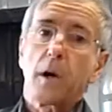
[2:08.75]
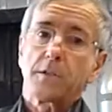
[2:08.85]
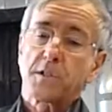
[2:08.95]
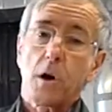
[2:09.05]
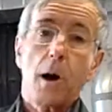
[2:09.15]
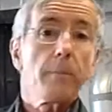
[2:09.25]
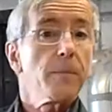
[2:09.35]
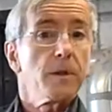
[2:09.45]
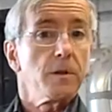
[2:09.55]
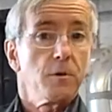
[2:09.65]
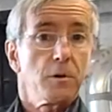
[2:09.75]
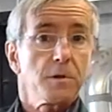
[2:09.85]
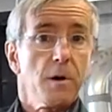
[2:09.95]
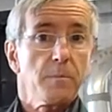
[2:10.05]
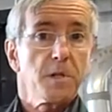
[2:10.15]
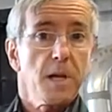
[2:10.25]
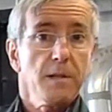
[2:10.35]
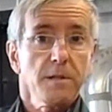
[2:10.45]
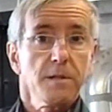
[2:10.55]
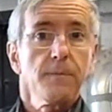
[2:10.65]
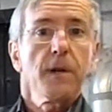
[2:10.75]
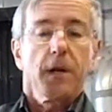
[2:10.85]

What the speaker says: a stop that the door stops against,